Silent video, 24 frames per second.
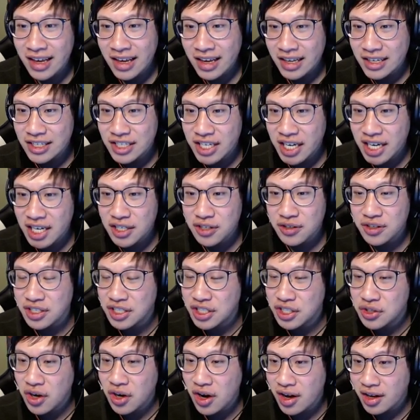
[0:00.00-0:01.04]
Enchantress,
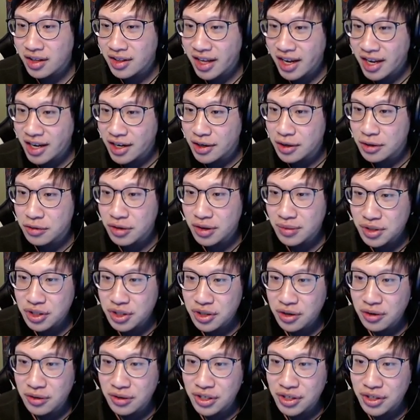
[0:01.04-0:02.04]
strong laner, Grimstroke,